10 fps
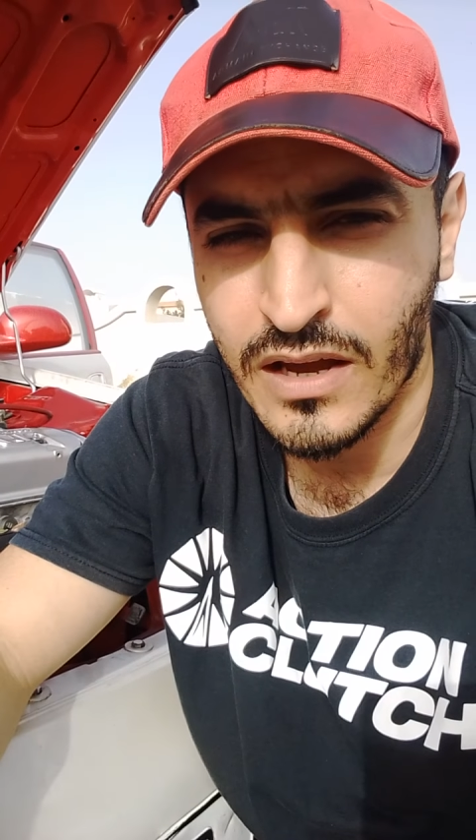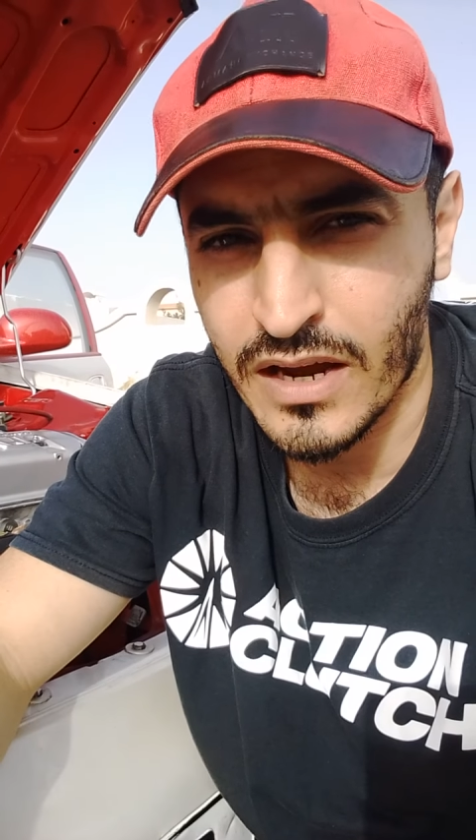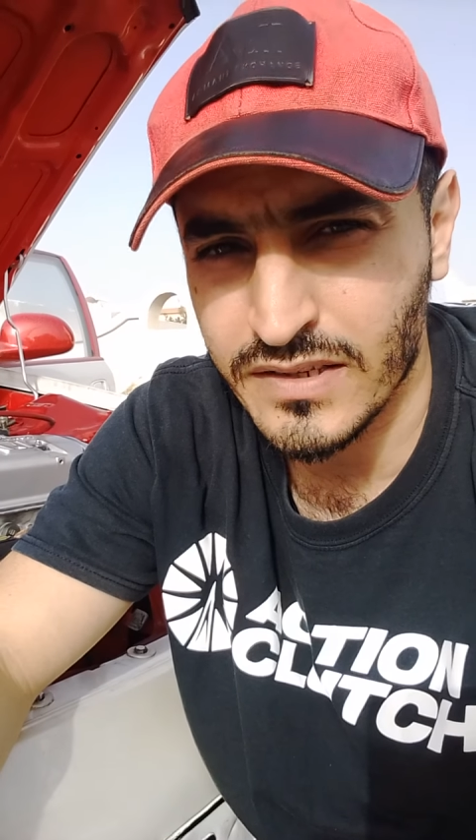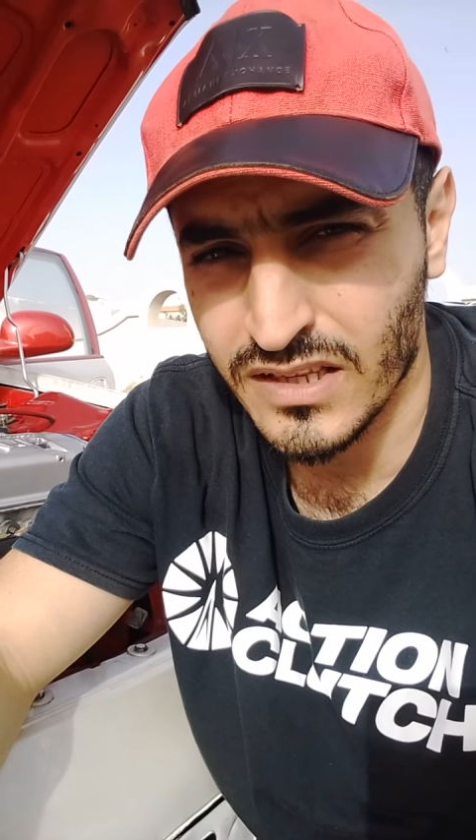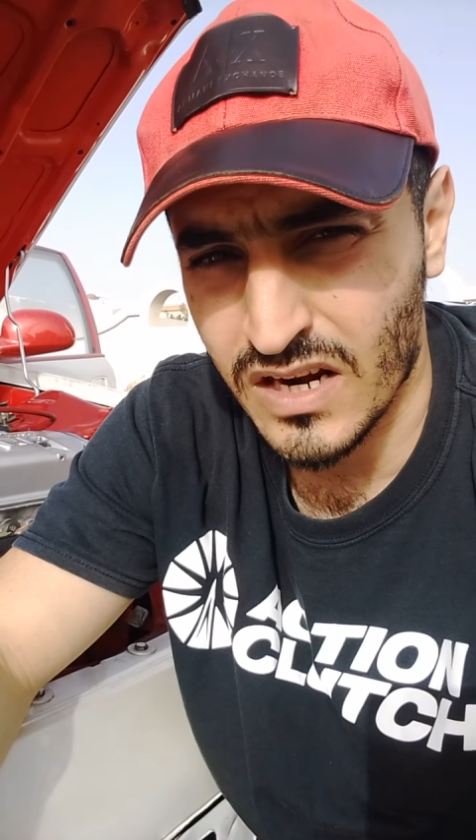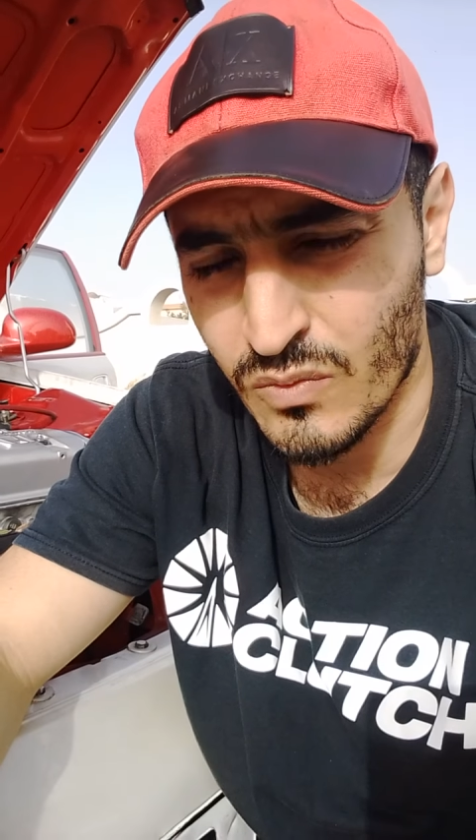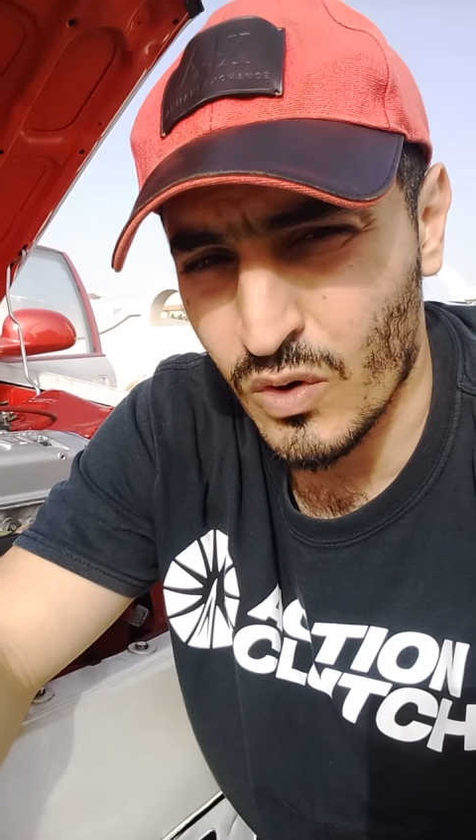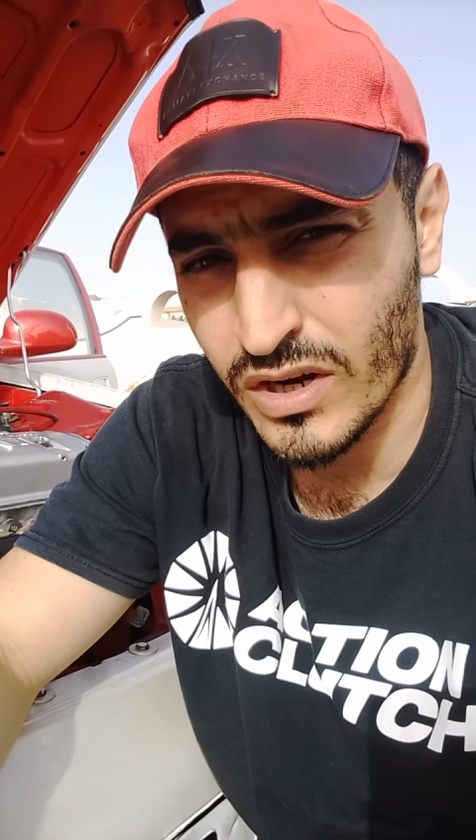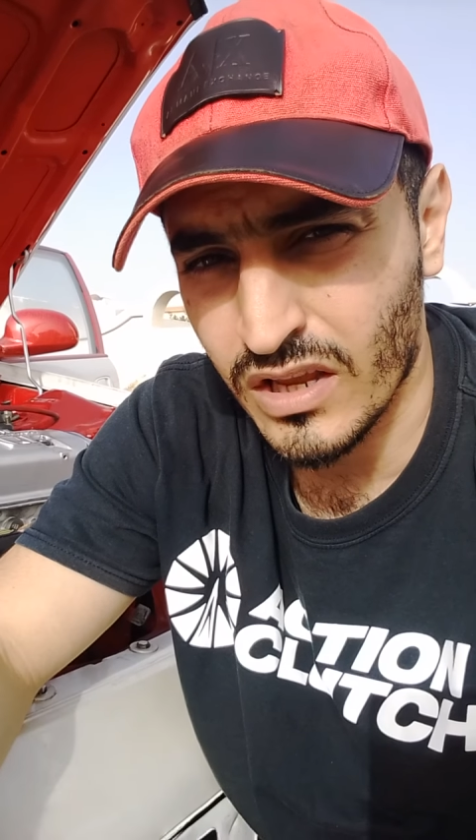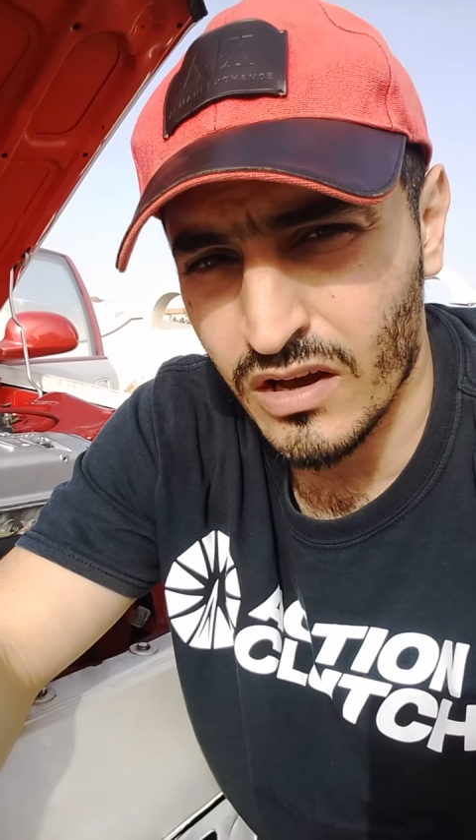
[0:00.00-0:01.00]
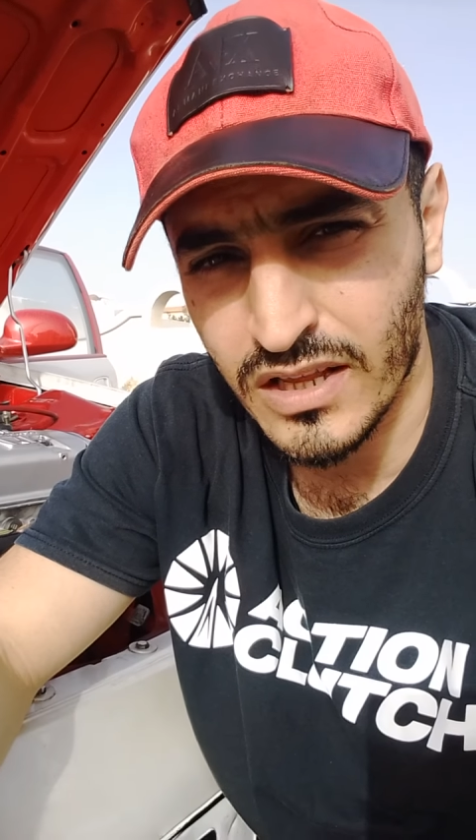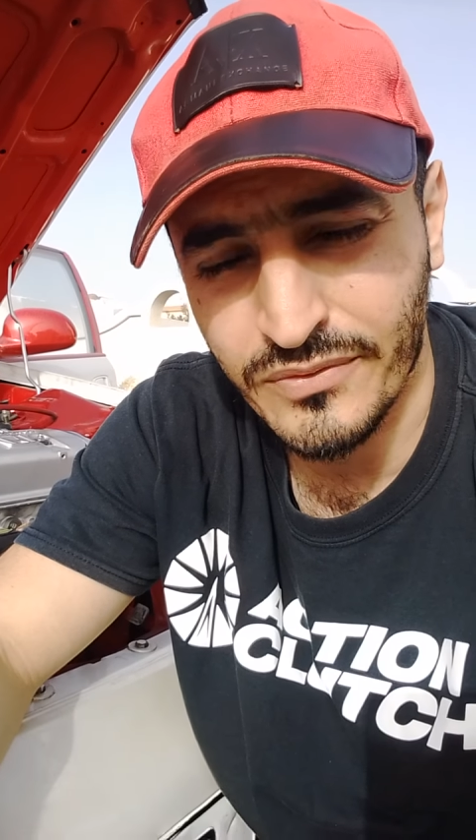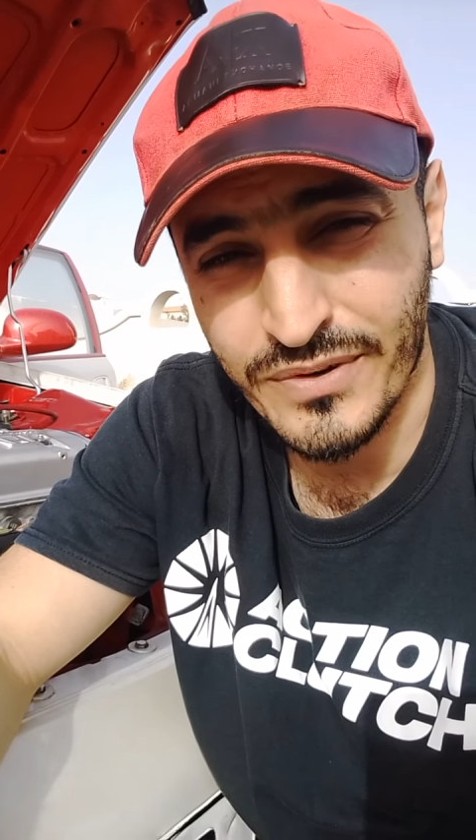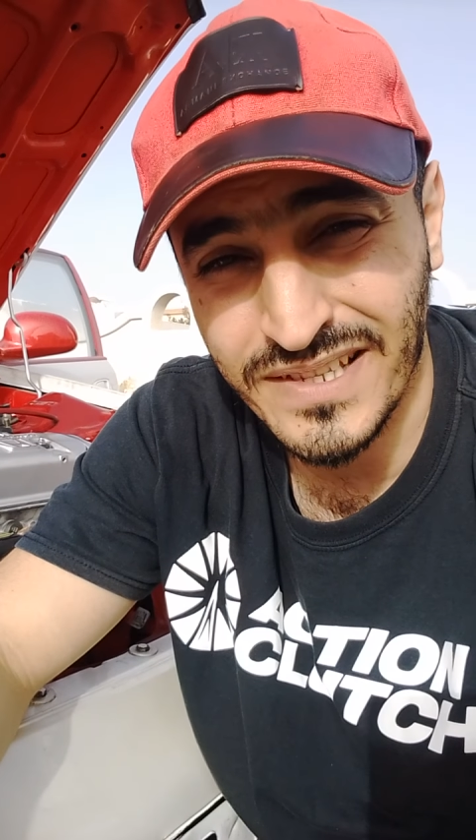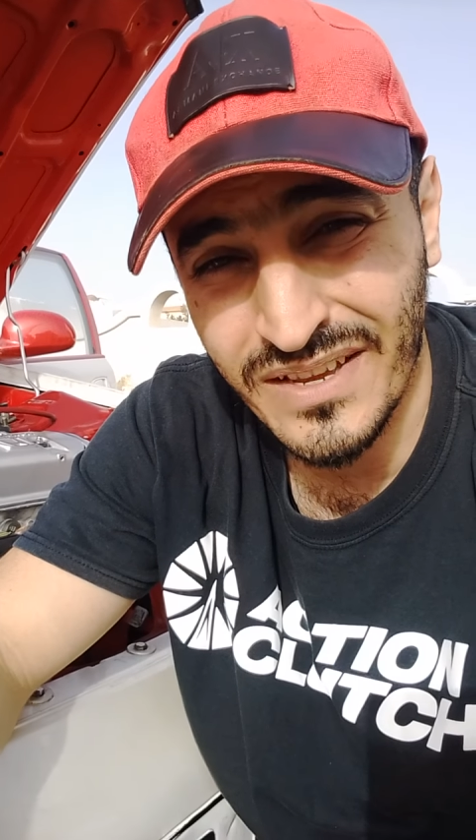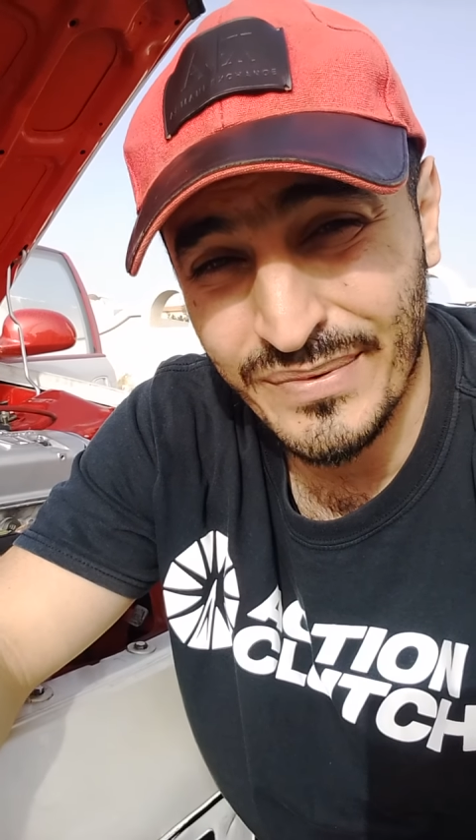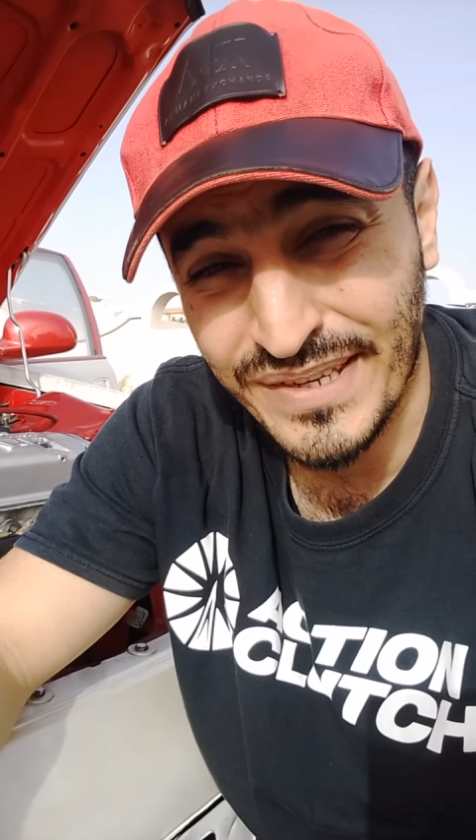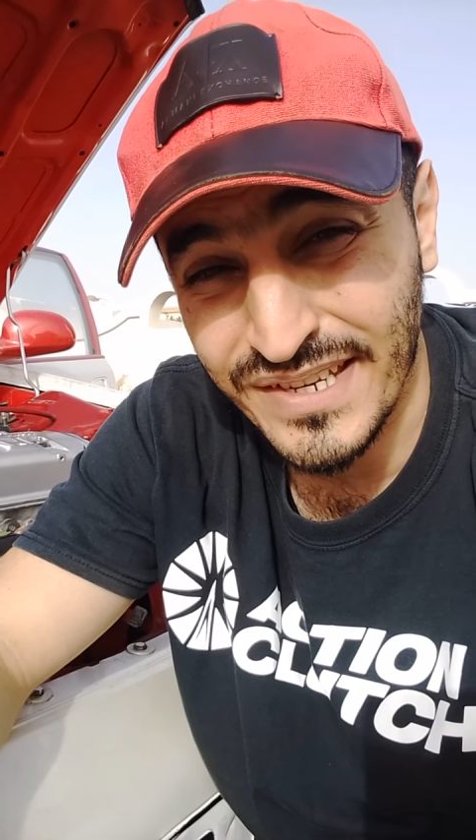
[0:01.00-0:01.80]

I started working on it for 7